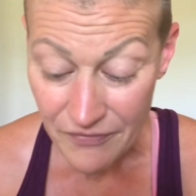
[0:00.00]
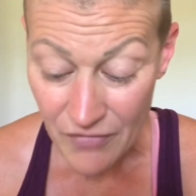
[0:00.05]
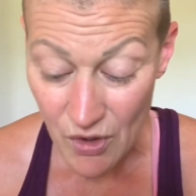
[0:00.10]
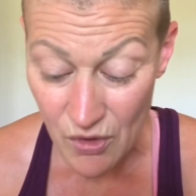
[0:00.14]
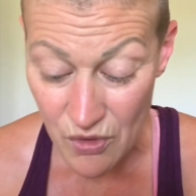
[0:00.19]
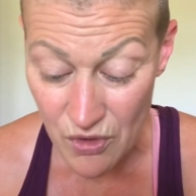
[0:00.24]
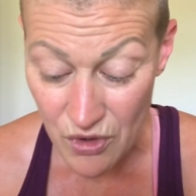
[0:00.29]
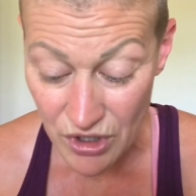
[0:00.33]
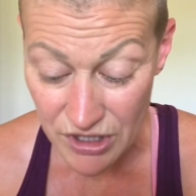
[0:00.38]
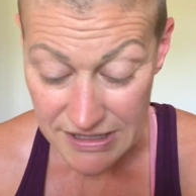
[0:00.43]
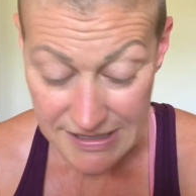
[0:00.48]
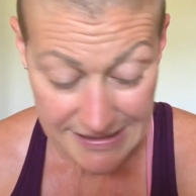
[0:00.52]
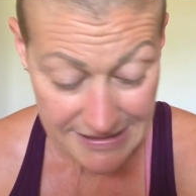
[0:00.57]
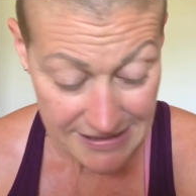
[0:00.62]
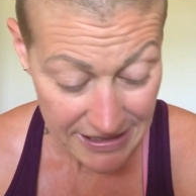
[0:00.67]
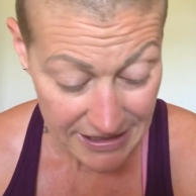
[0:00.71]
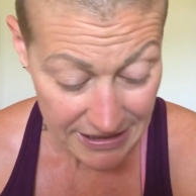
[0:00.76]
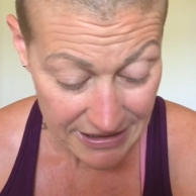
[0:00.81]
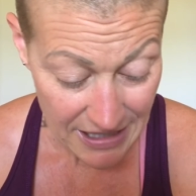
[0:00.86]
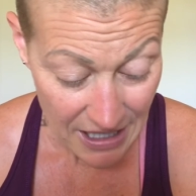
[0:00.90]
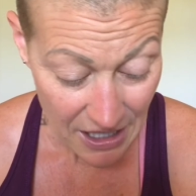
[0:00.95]
or
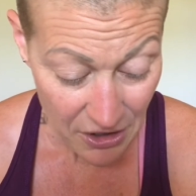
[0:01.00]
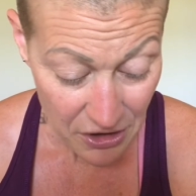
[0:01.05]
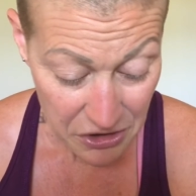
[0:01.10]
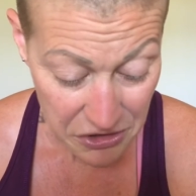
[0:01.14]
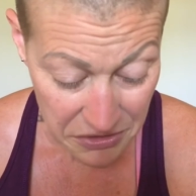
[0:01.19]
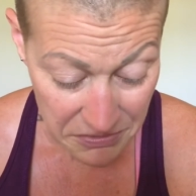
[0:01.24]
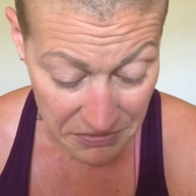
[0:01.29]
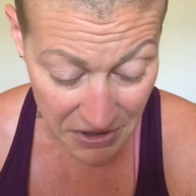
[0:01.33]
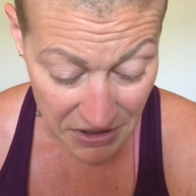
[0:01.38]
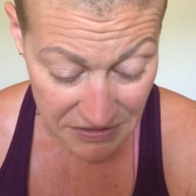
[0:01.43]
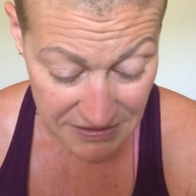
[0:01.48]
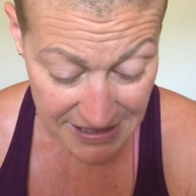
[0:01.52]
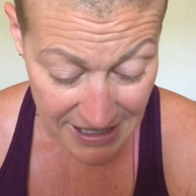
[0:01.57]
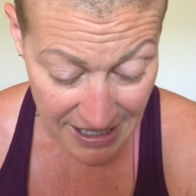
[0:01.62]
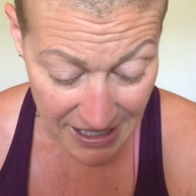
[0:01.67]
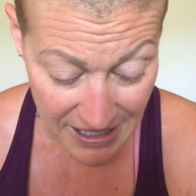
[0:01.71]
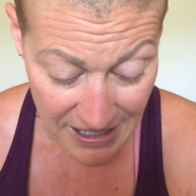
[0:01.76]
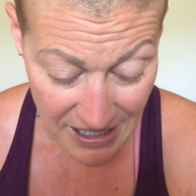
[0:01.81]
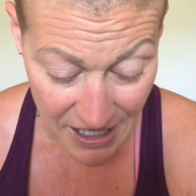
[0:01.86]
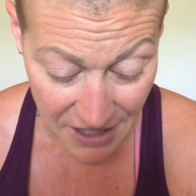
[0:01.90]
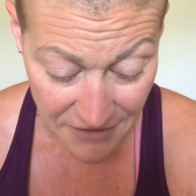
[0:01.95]
sitting at home all
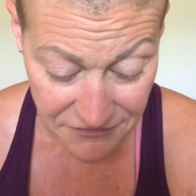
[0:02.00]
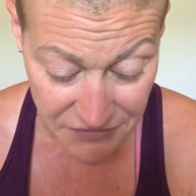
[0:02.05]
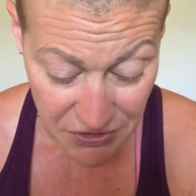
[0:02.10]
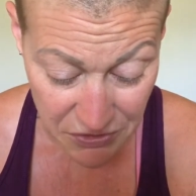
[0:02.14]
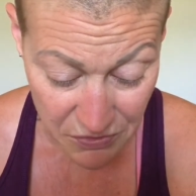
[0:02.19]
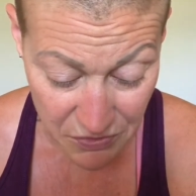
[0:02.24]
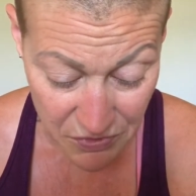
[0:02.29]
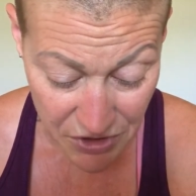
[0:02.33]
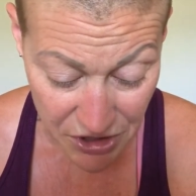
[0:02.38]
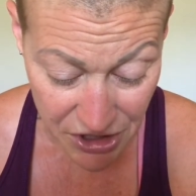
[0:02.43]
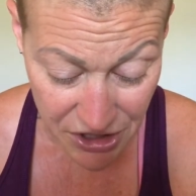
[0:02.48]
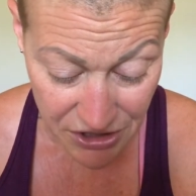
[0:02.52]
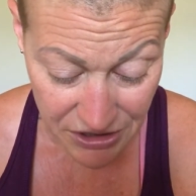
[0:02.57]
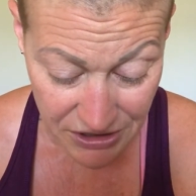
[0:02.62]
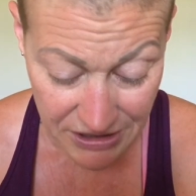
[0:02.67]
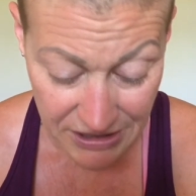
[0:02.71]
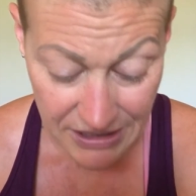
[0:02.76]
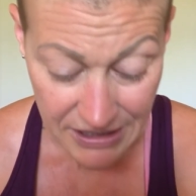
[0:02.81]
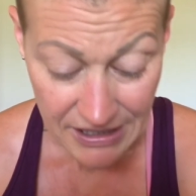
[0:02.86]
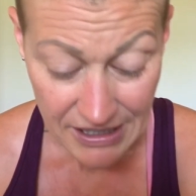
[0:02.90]
day after work?